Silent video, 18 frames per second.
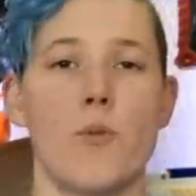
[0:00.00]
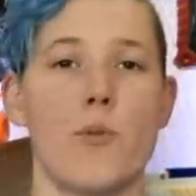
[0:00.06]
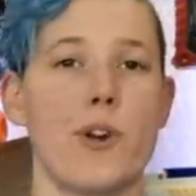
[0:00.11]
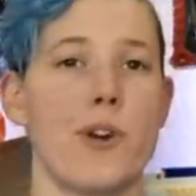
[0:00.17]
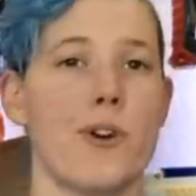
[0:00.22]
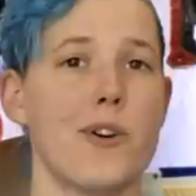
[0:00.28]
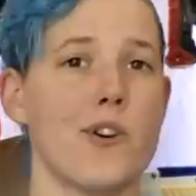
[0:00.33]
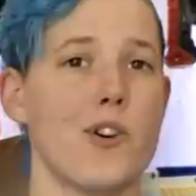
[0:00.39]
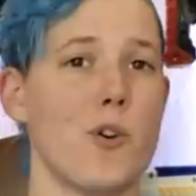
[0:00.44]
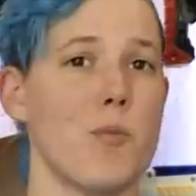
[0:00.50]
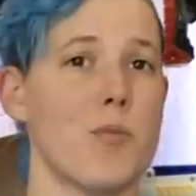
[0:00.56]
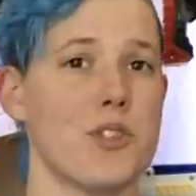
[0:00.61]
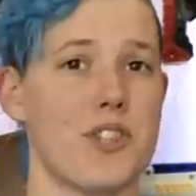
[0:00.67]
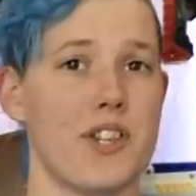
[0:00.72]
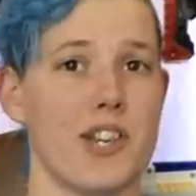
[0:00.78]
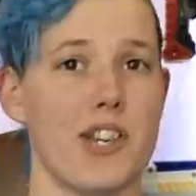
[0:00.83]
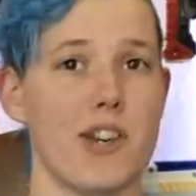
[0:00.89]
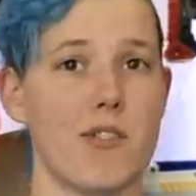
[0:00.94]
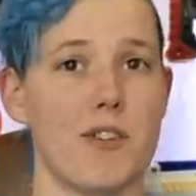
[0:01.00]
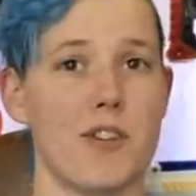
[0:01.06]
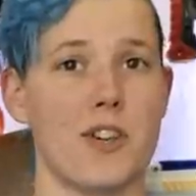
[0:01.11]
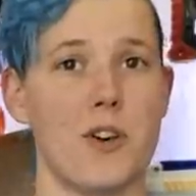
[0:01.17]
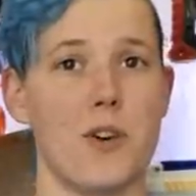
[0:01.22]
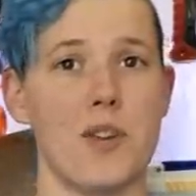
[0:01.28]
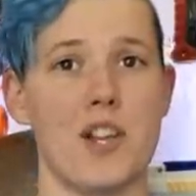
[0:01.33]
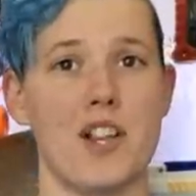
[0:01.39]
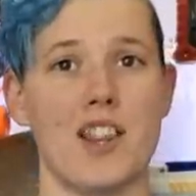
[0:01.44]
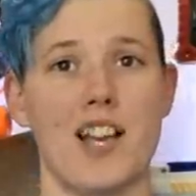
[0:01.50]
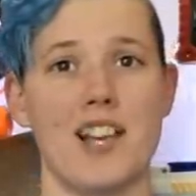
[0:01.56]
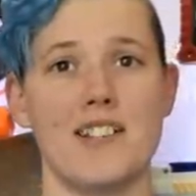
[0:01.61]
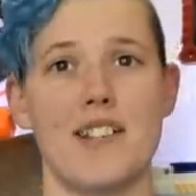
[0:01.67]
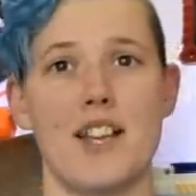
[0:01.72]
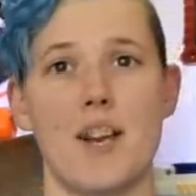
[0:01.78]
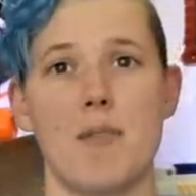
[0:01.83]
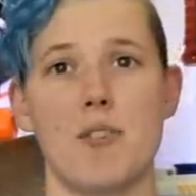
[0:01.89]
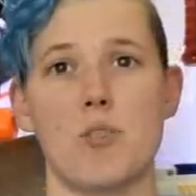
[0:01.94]
We heard almost a year ago that
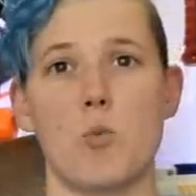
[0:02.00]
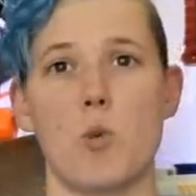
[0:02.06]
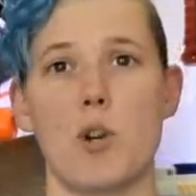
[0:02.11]
Lightake was